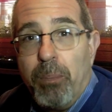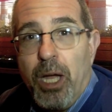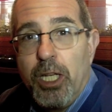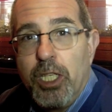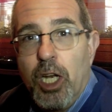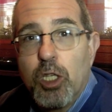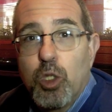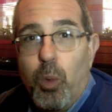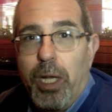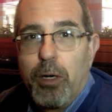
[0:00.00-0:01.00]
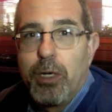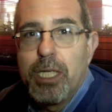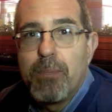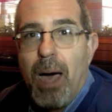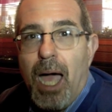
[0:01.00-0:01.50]
but Twitter
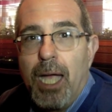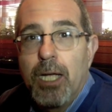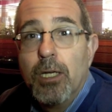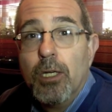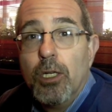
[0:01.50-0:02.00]
is my